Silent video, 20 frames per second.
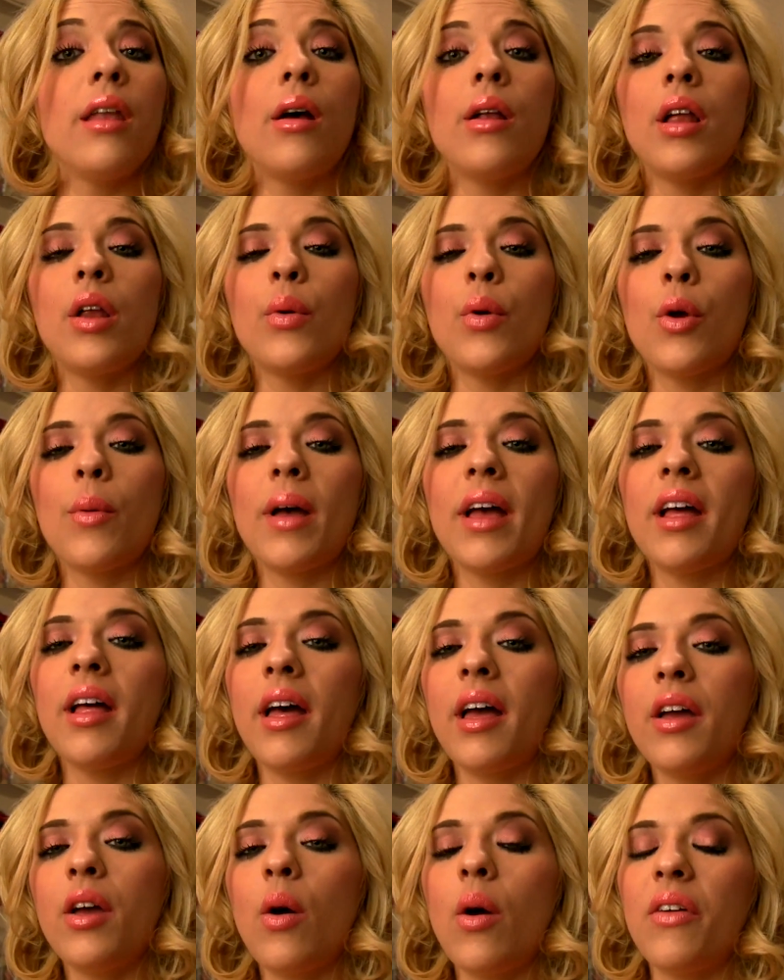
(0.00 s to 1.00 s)
No, not room.
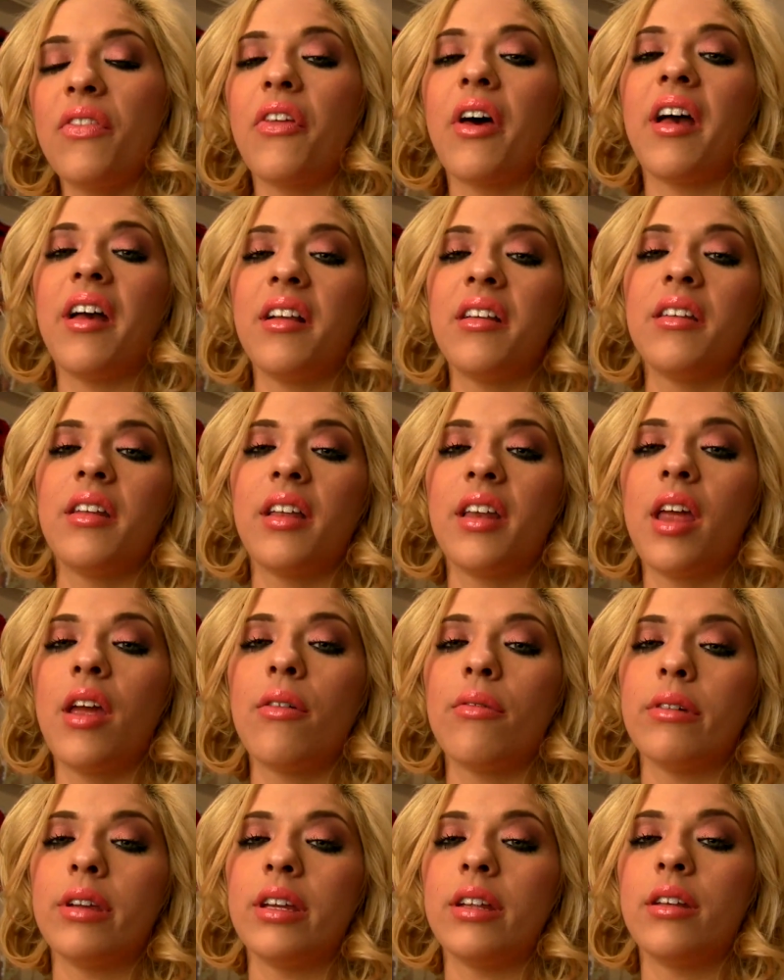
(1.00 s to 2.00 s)
I go online and I
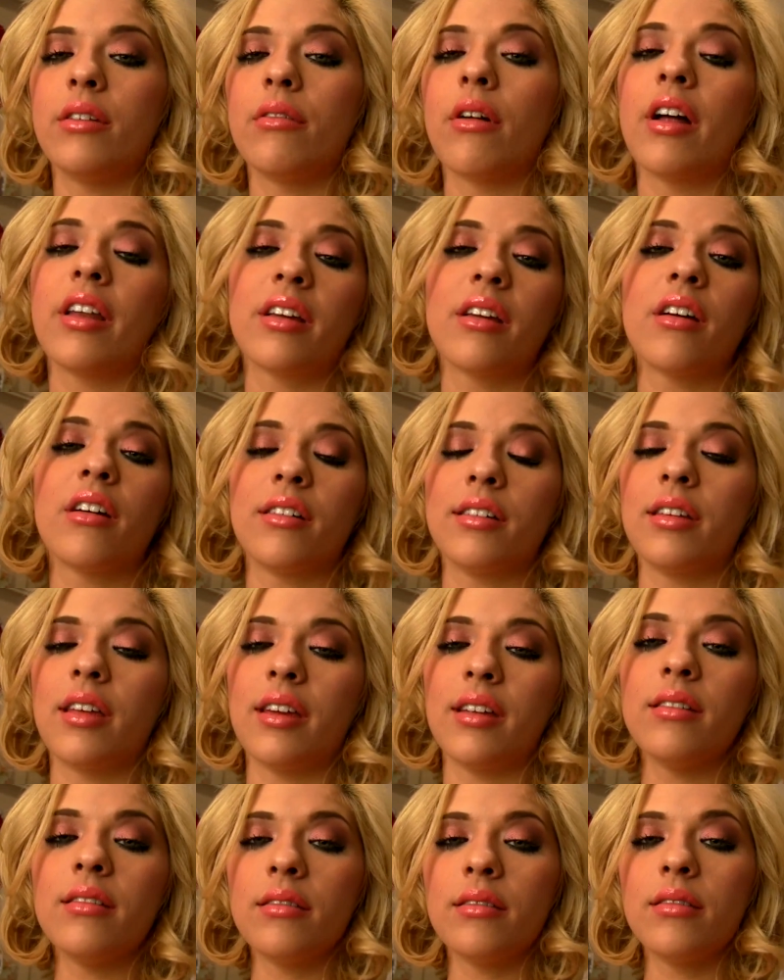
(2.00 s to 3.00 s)
read erotica
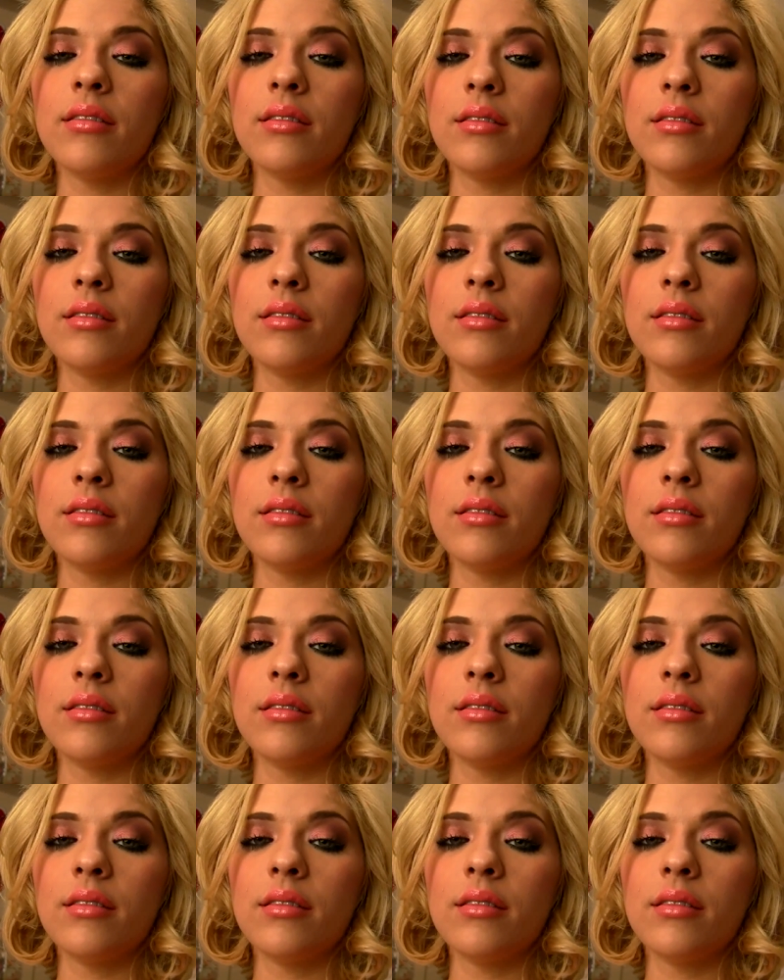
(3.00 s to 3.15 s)
online.